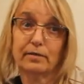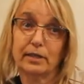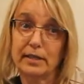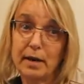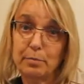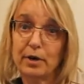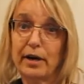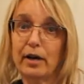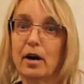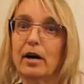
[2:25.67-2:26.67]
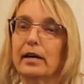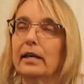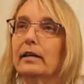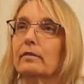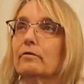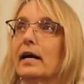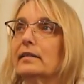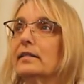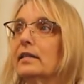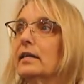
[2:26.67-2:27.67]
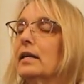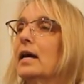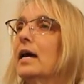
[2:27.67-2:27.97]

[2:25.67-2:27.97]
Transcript: Contemporary Art in Reston,